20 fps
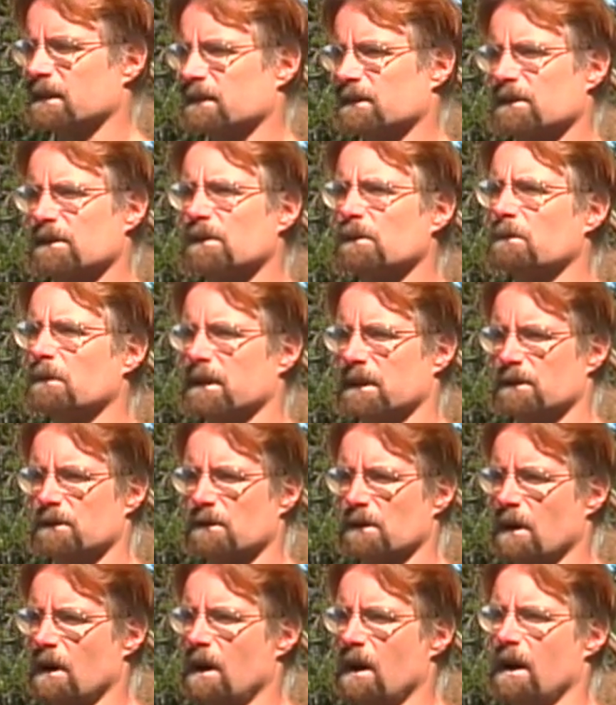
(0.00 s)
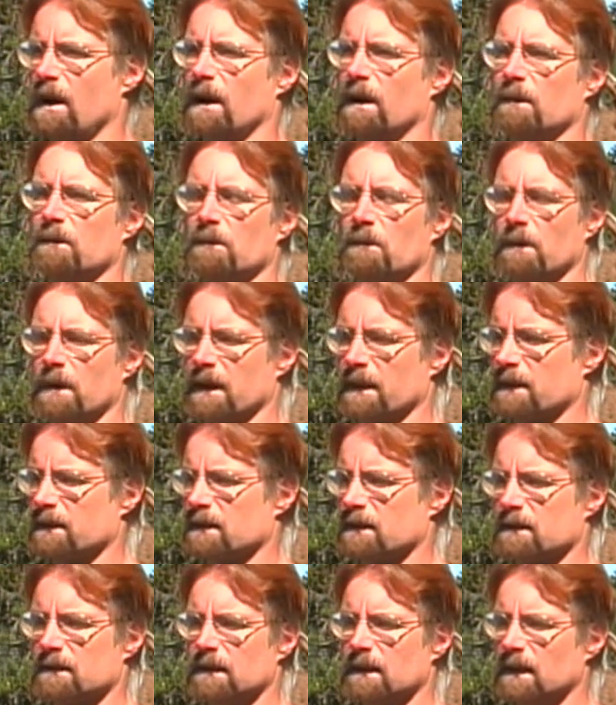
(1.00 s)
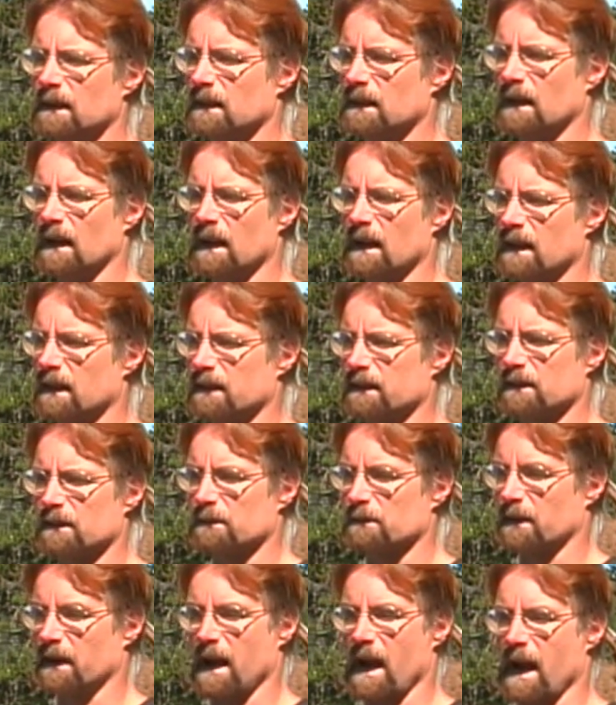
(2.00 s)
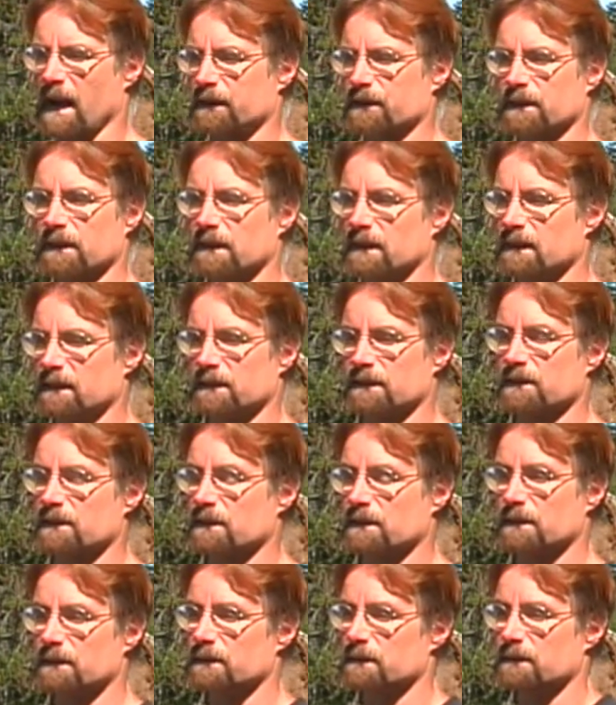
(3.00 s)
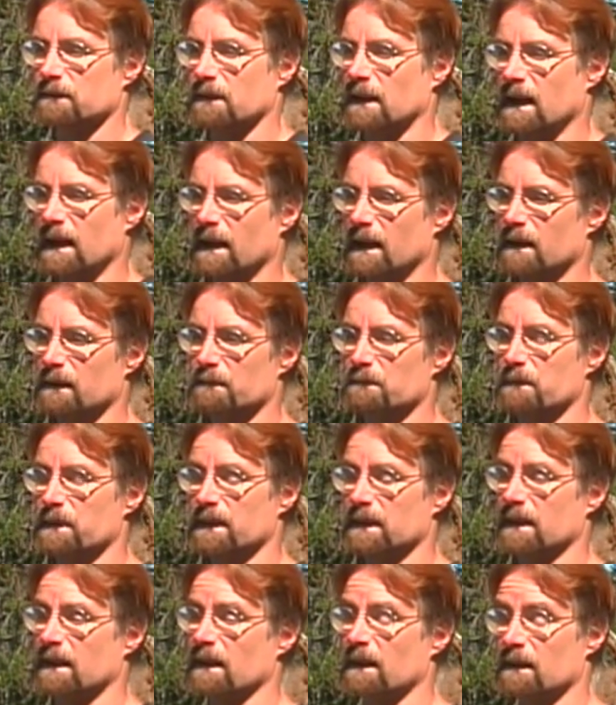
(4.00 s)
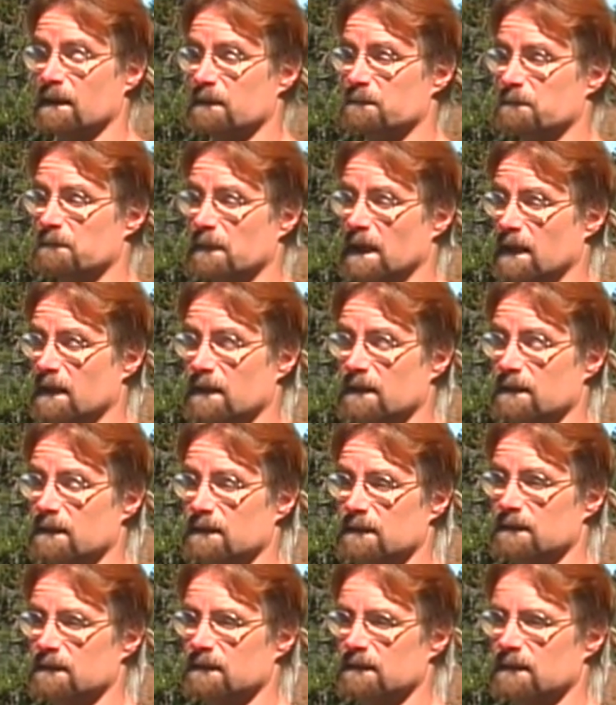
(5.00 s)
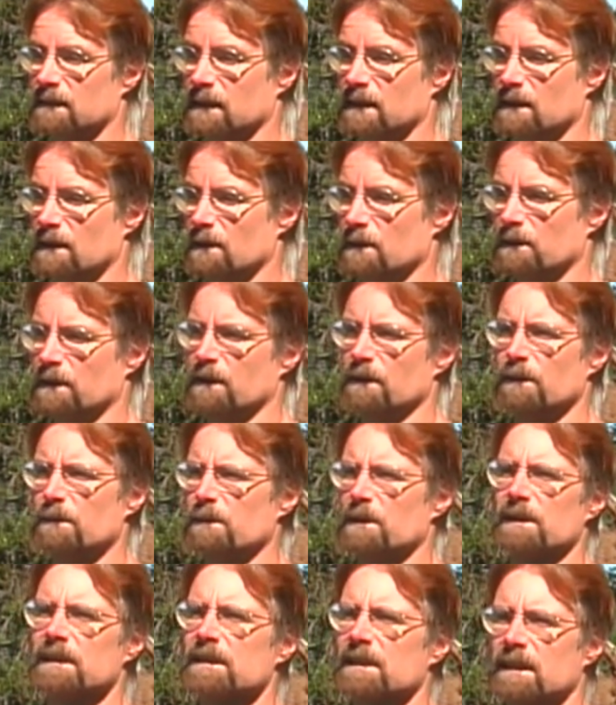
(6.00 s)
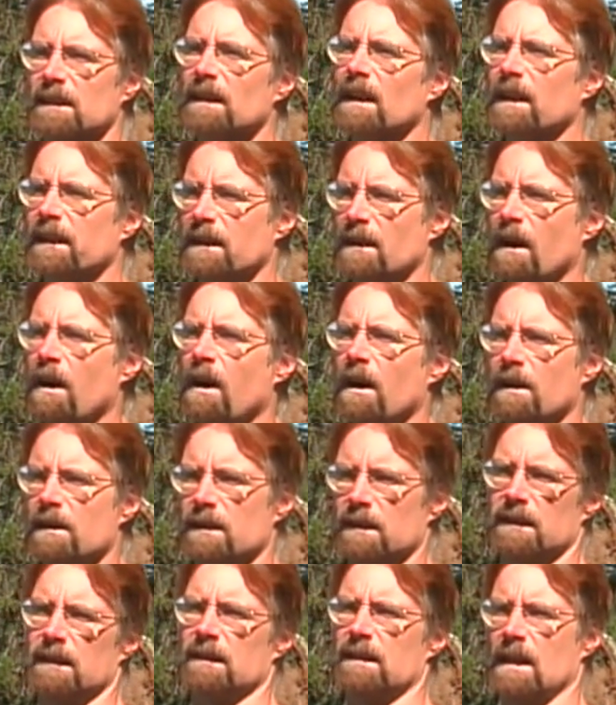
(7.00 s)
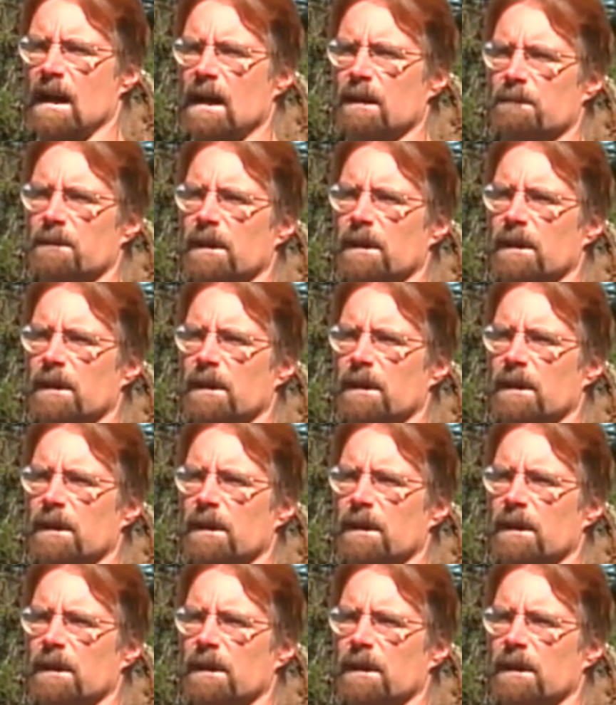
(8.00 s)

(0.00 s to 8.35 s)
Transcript: is to withdraw, whether uh, your reaction is to uh, become, uh, you know, humorous and lighthearted and not